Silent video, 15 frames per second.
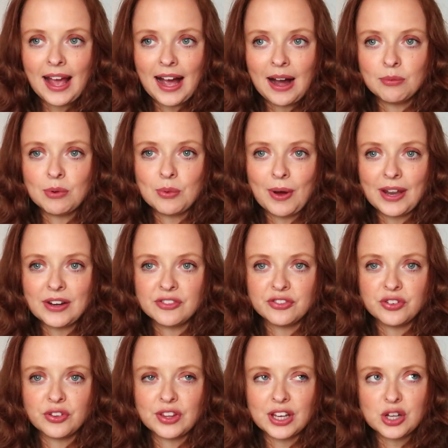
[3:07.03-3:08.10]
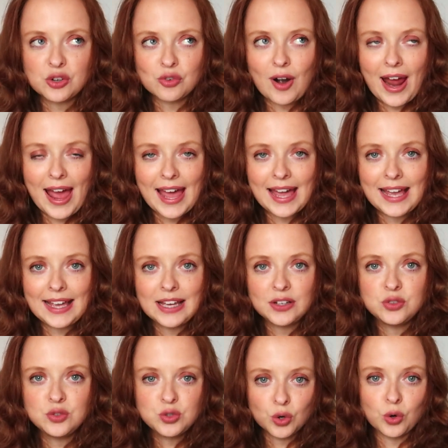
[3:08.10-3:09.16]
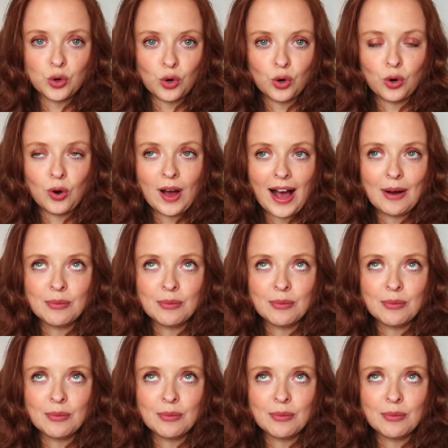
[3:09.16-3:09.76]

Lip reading: and we went for the grey door,